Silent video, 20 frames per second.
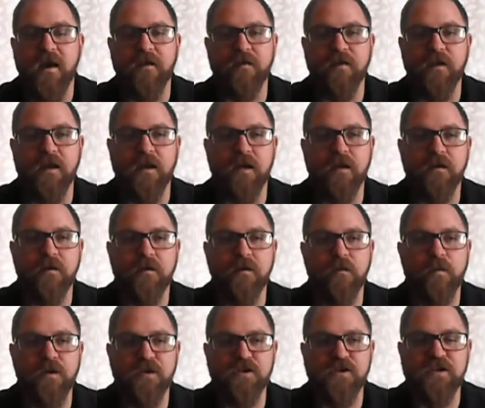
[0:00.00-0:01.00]
And
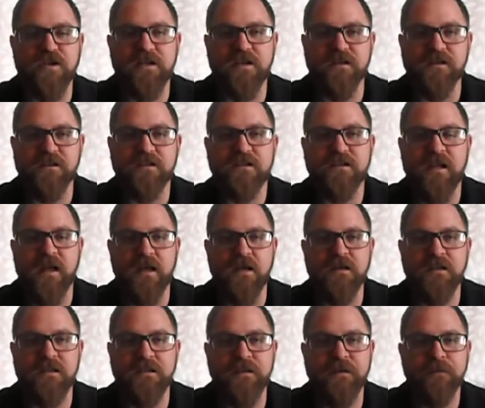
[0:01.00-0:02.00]
then once she is
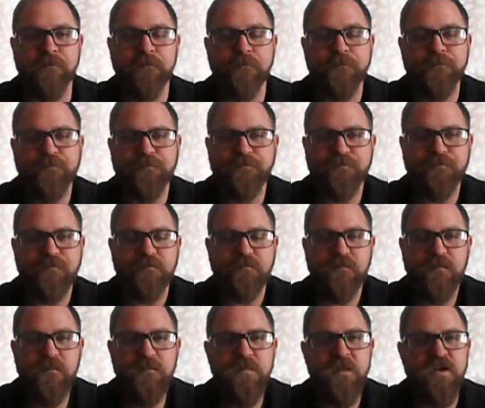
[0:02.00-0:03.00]
standing,
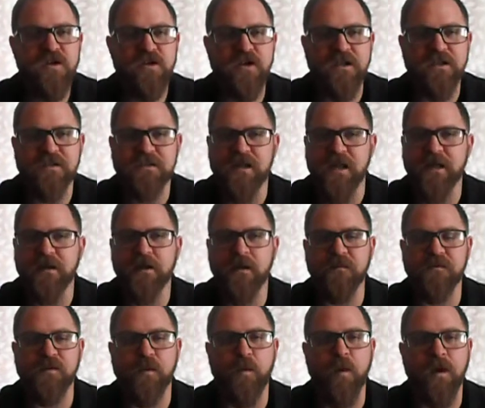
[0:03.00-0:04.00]
she can stand
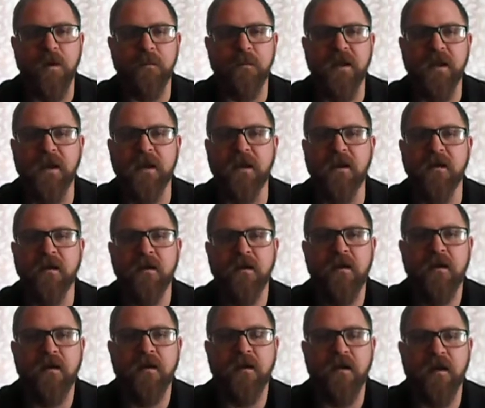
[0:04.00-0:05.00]
up to 1 minute
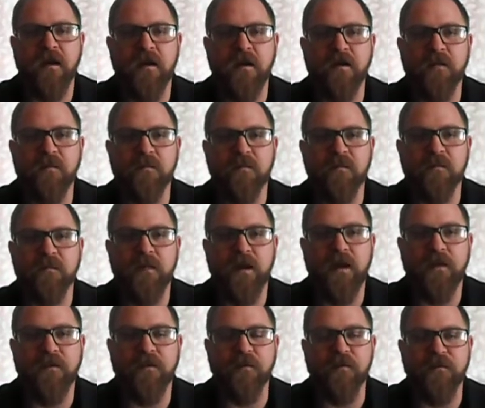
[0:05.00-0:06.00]

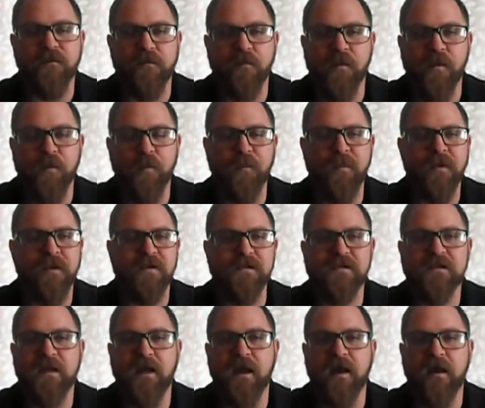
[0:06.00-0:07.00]
at this
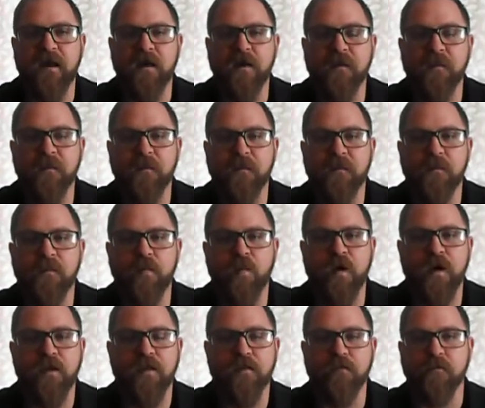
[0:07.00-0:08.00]
moment
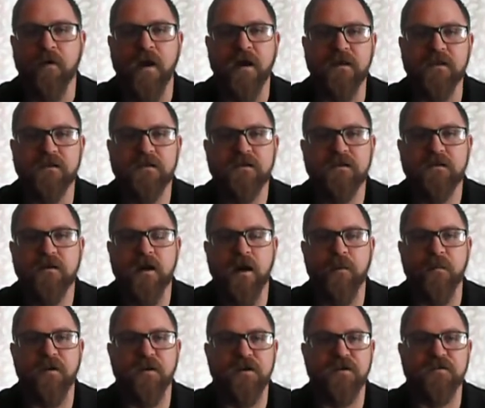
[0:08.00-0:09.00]
with right
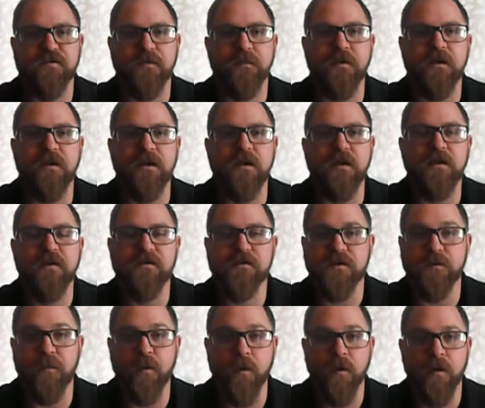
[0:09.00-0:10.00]
upper extremity
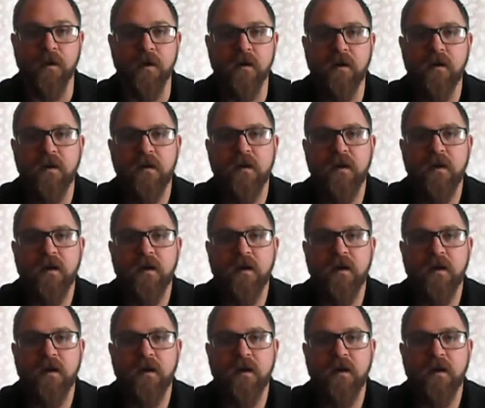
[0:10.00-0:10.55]
support.